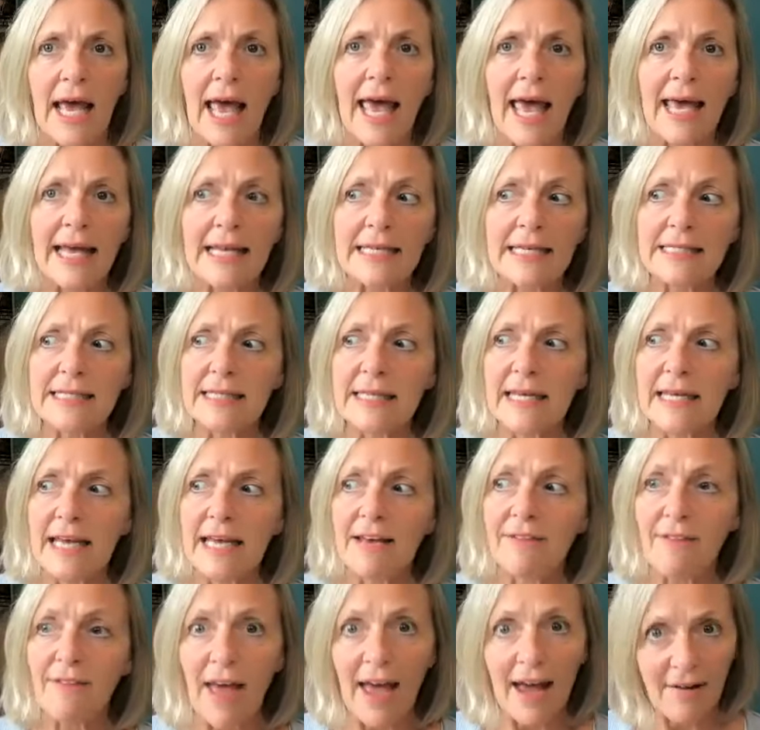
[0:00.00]
And
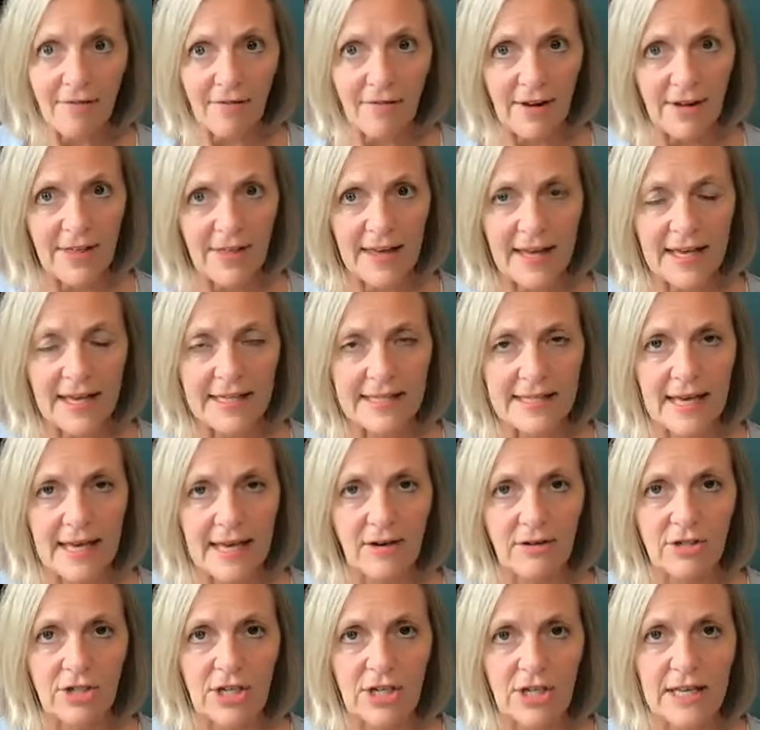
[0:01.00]
if everything is
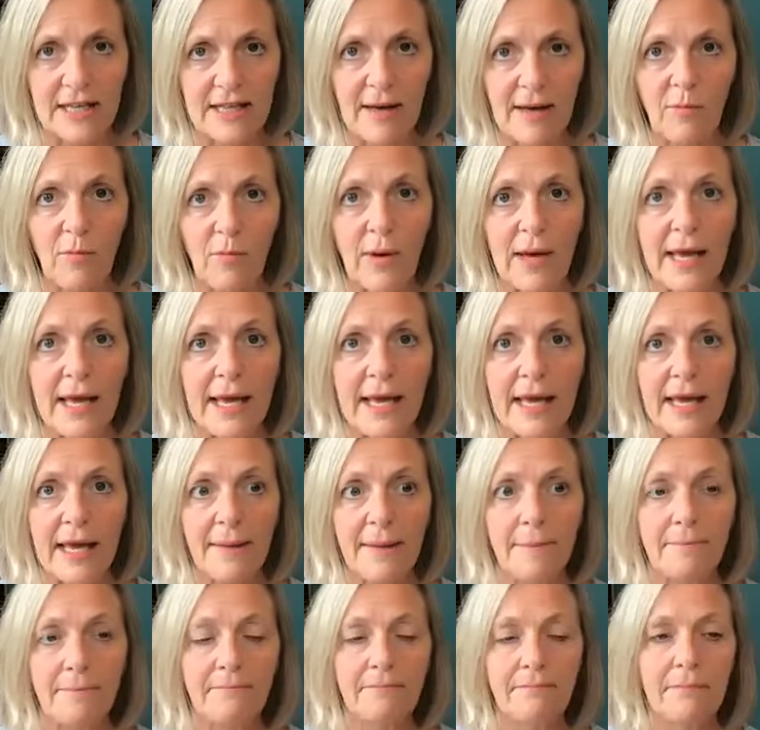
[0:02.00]
energy, then
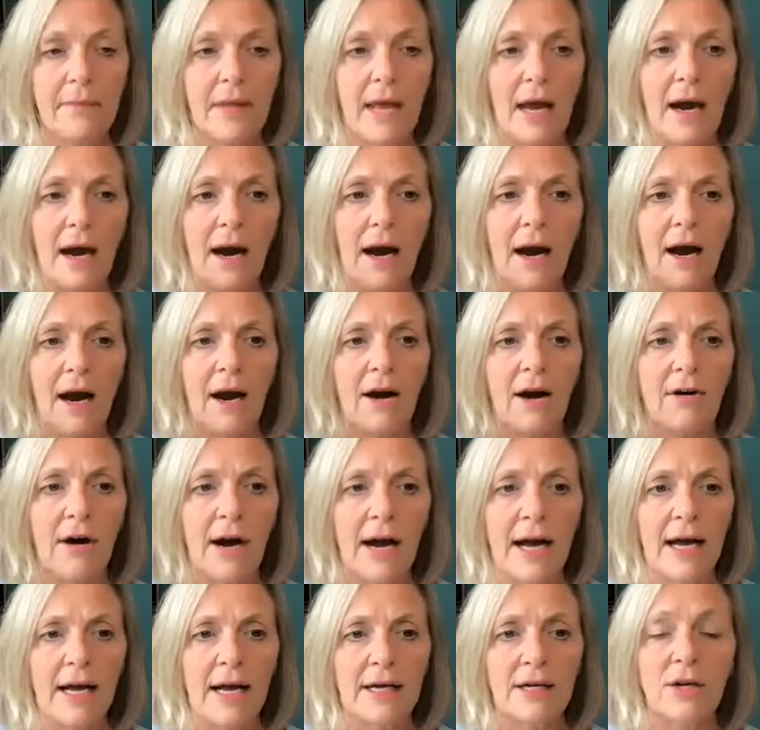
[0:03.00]
we
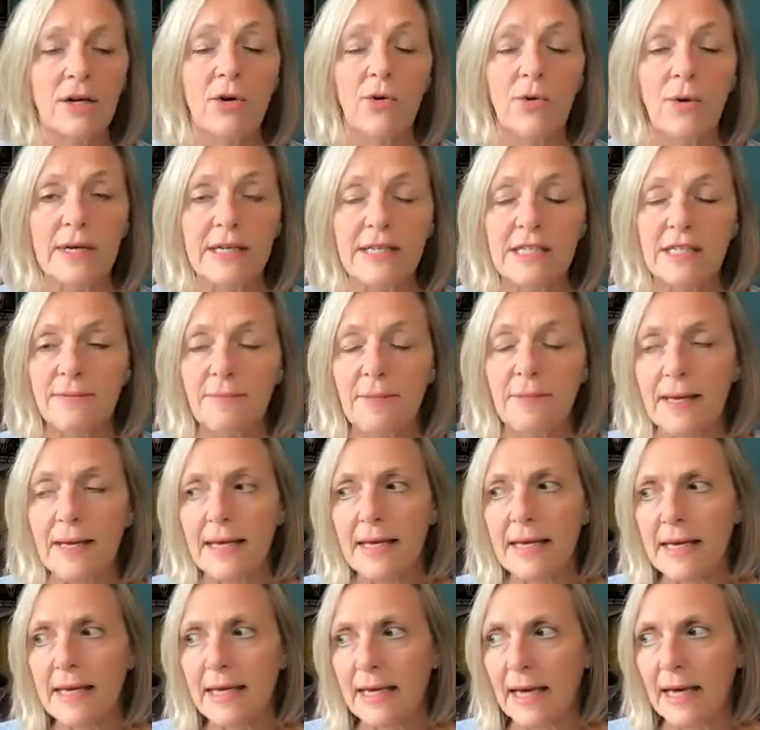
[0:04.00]
are going to
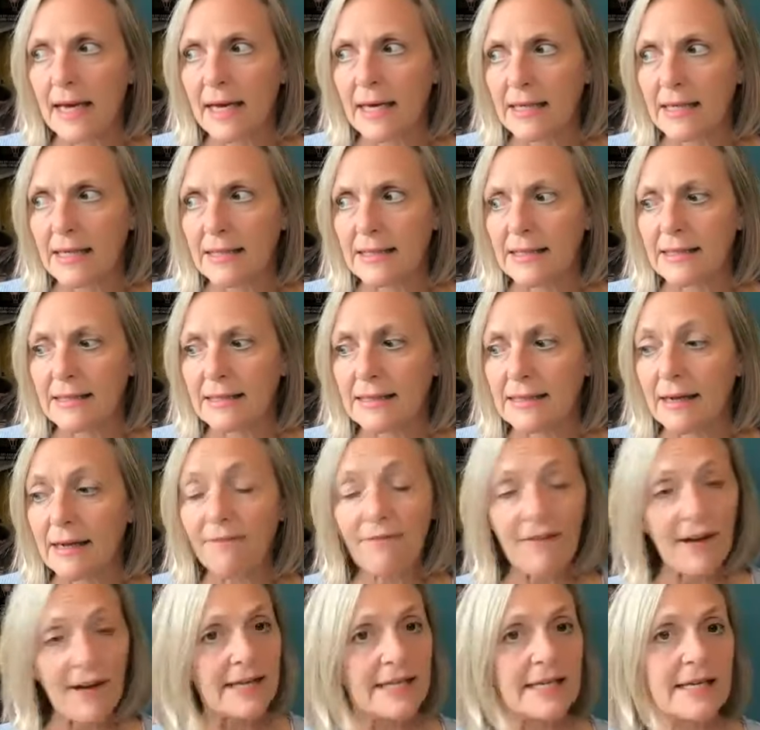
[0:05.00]
be
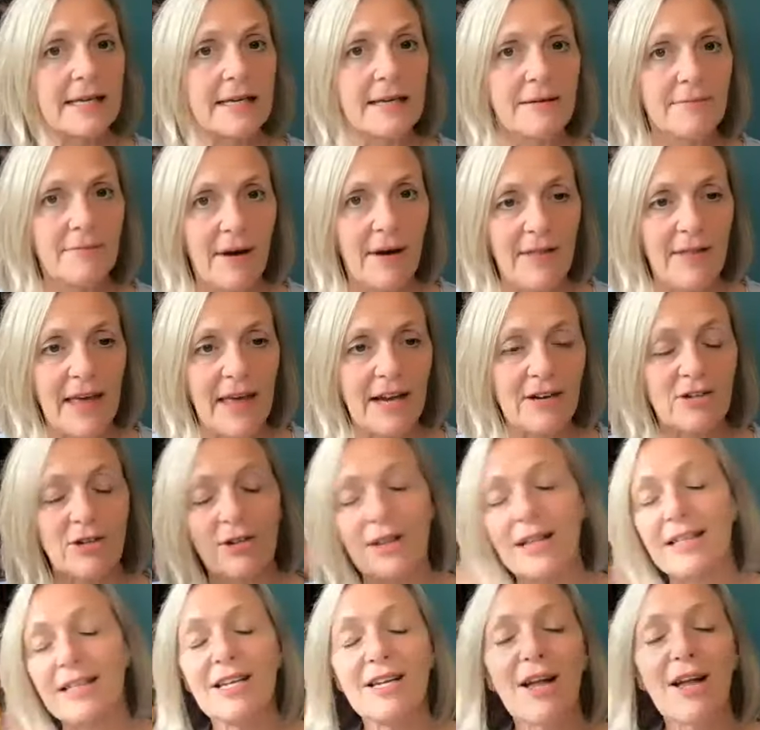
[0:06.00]
affected by the
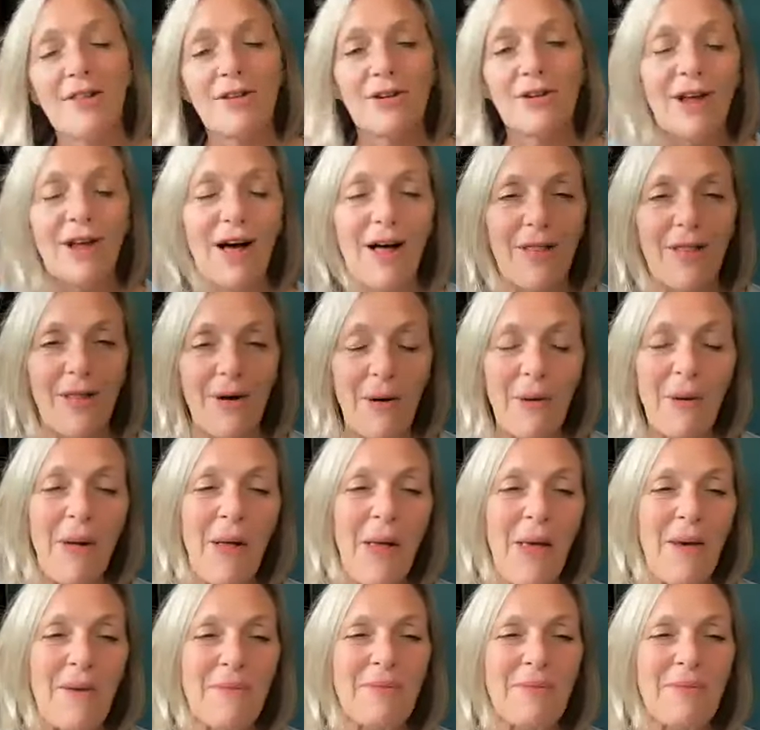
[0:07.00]
energy. That's another law though.